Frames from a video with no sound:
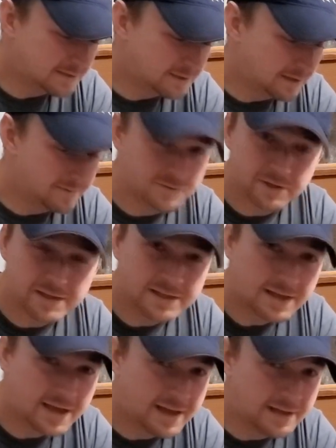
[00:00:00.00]
gloves or any
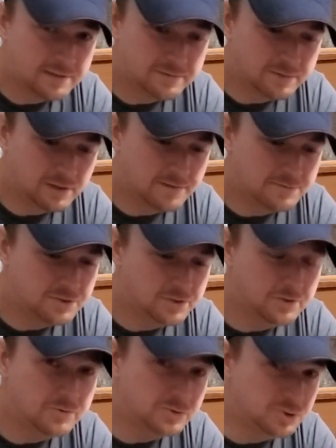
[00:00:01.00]
kind of gloves, you
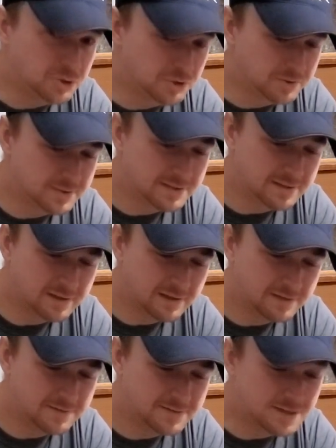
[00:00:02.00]
could use jersey
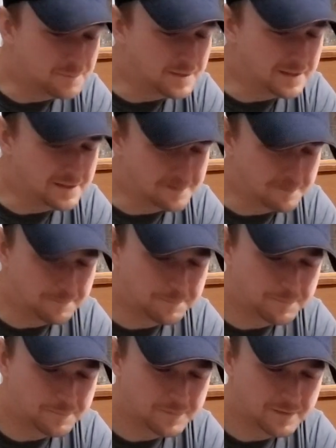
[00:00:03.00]
gloves. I mean,
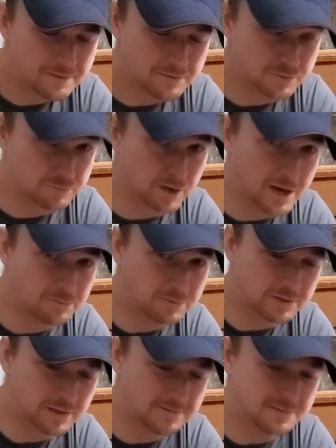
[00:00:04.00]
those brown
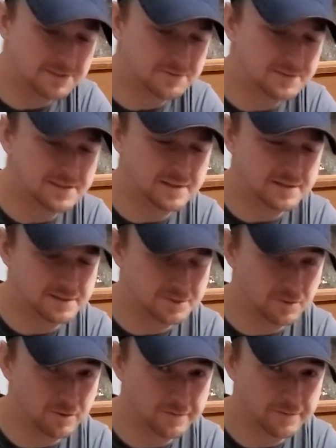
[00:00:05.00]
gloves that you see at the
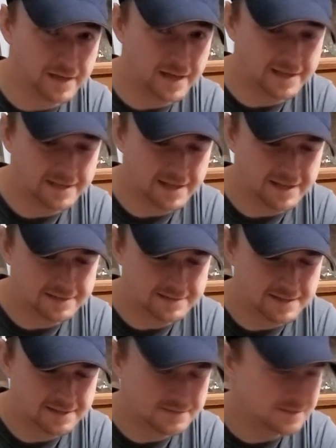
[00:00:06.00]
store for 99
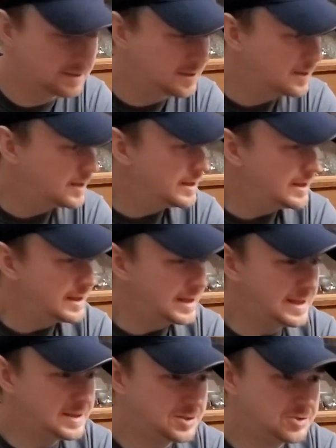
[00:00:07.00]
cents,
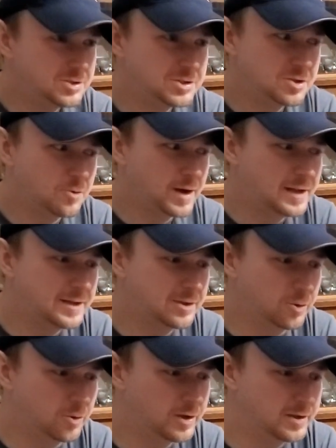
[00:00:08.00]
is you just don't want
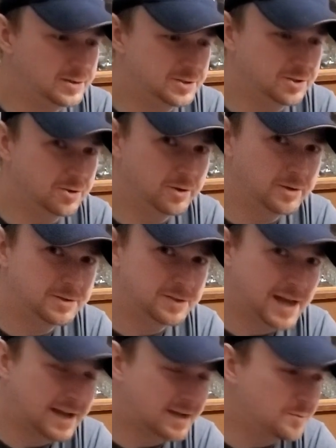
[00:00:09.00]
your oils. Your oils are
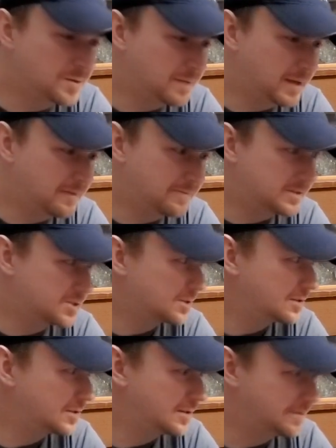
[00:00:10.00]
not going to be
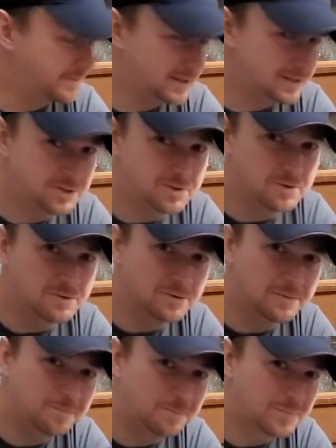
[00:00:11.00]
beneficial to the fish,
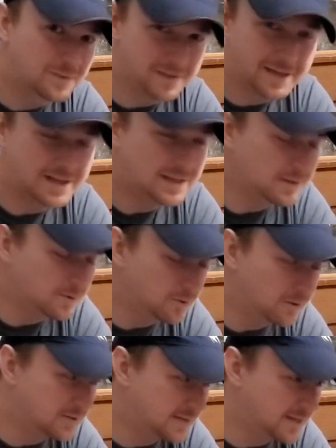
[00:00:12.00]
so any of the
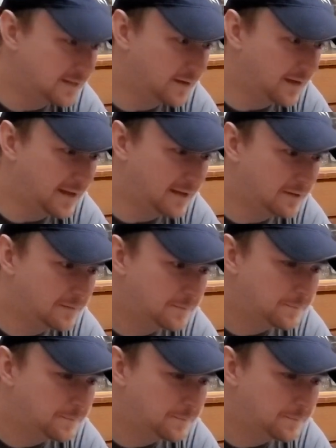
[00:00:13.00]
oils on your hand,